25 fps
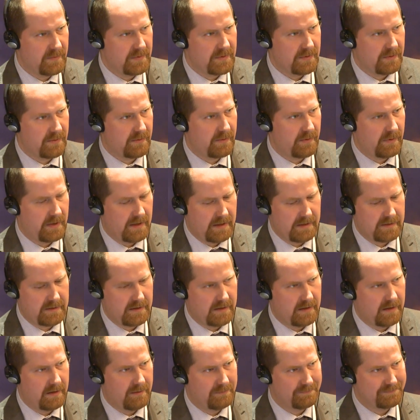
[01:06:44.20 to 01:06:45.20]
to create
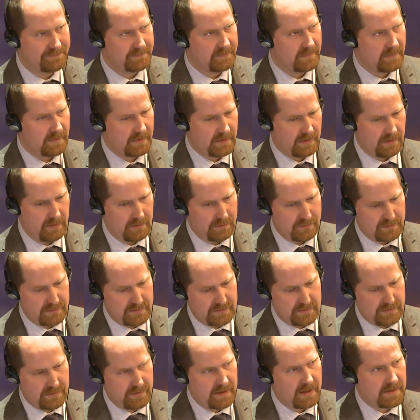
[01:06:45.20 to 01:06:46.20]

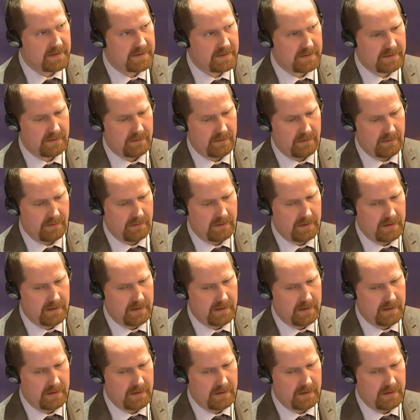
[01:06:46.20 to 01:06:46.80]
trust or